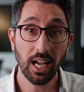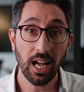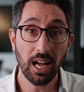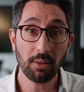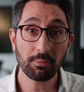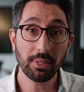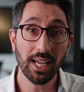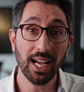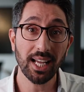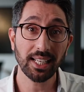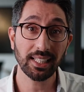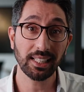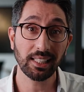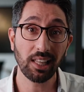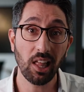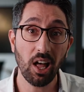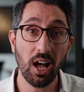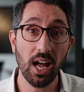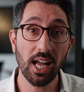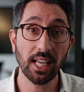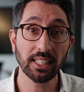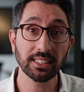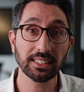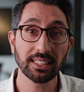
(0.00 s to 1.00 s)
I'm Nadi,
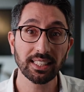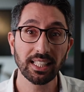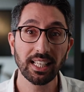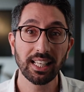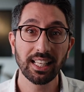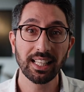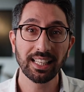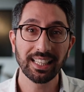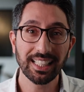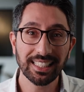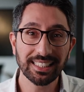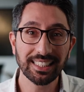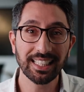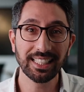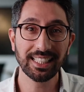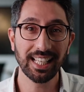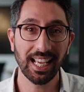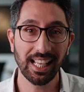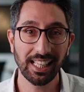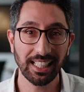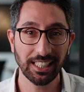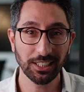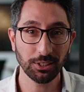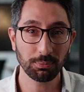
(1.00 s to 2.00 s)
Elias. This is the
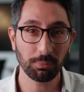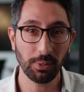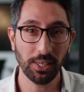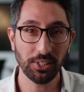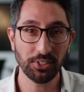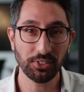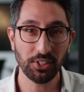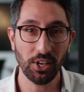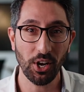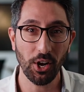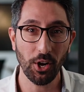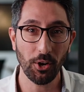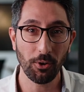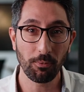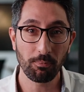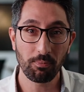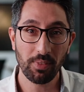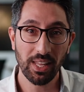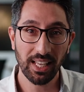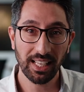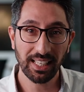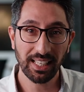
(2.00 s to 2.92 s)
Daily Espresso.